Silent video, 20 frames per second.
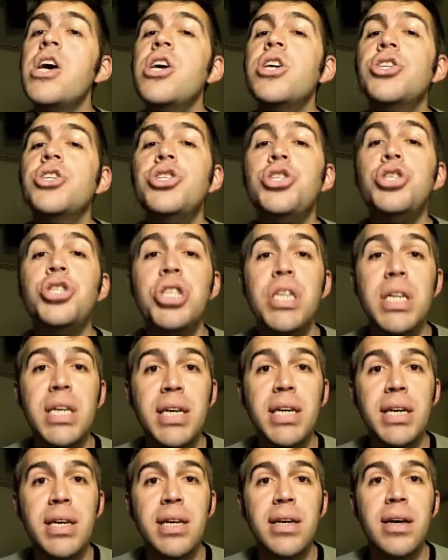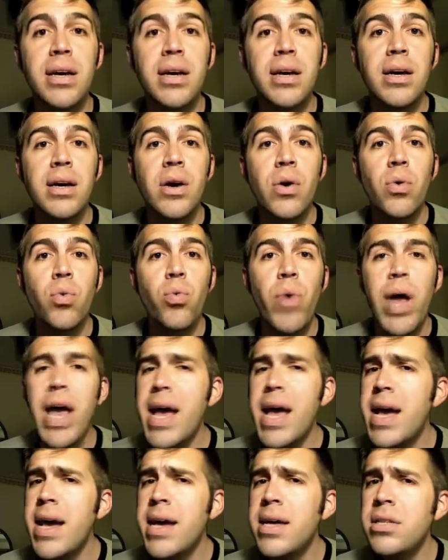she
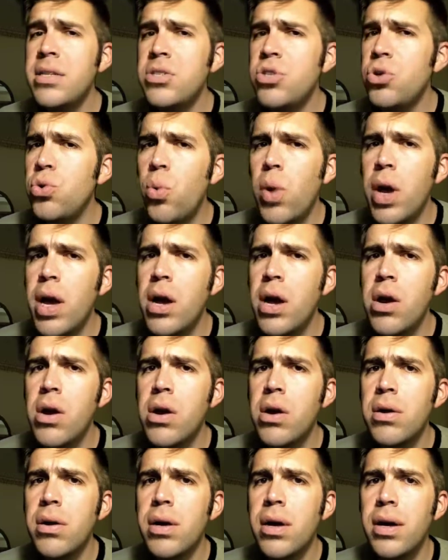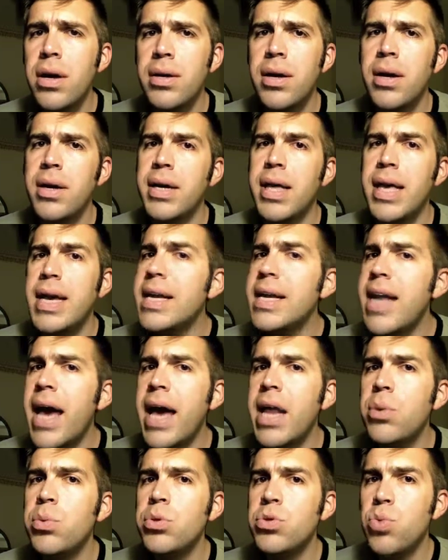ran to where King
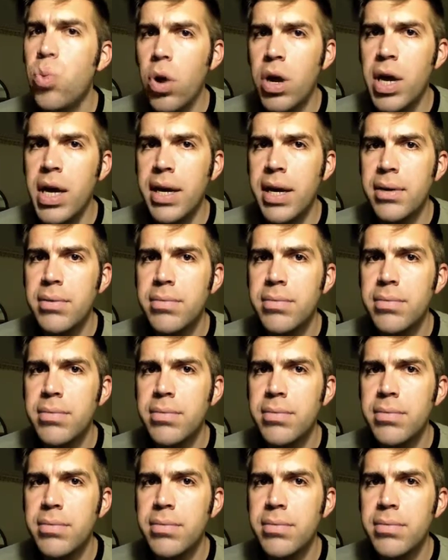Daddy was working,